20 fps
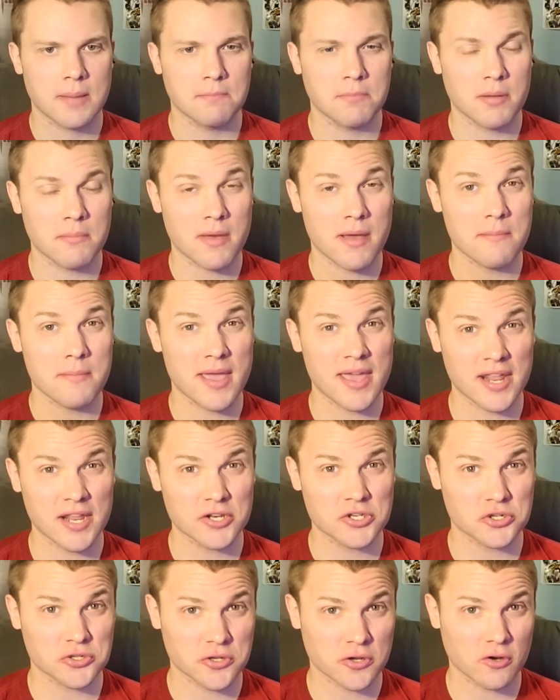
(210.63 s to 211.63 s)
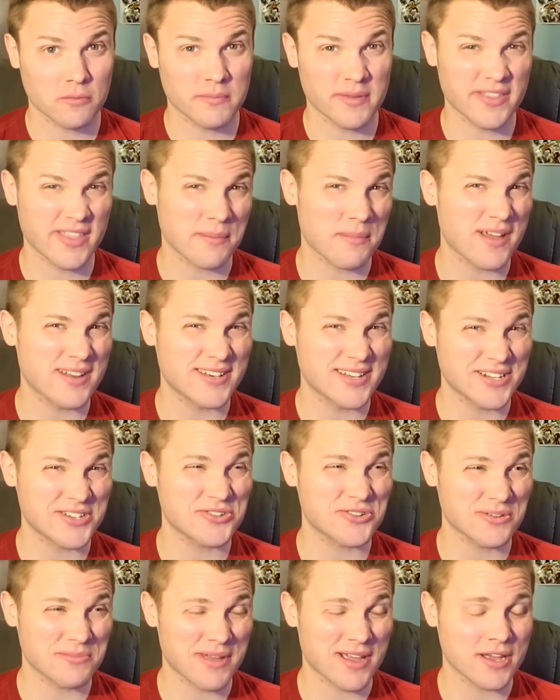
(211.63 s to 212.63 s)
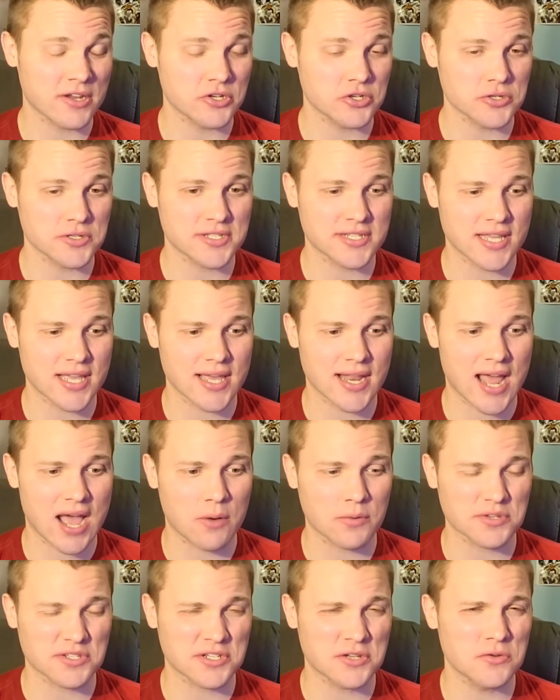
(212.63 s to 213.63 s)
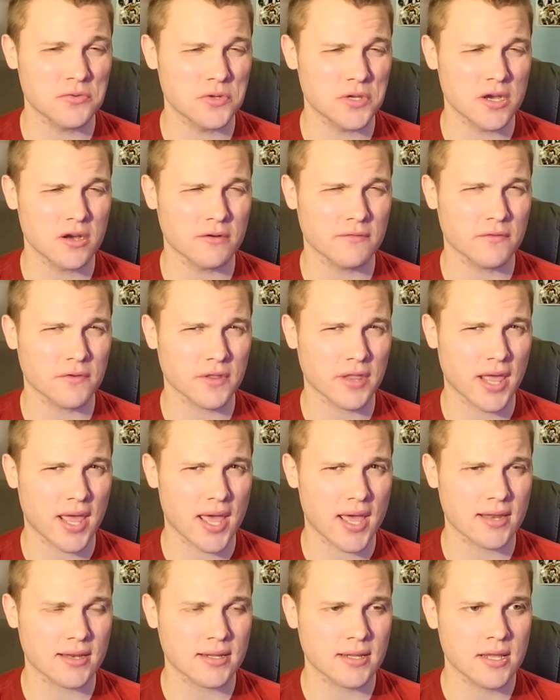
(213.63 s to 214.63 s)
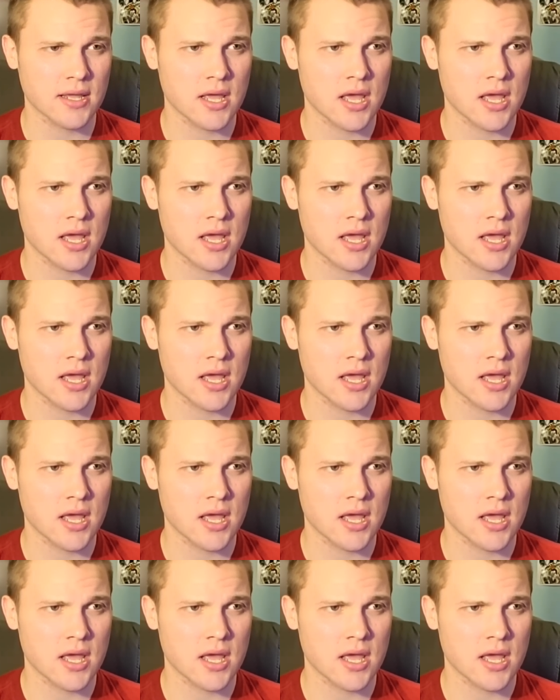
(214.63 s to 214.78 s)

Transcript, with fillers: but my manager told me that my district manager said i was too young for that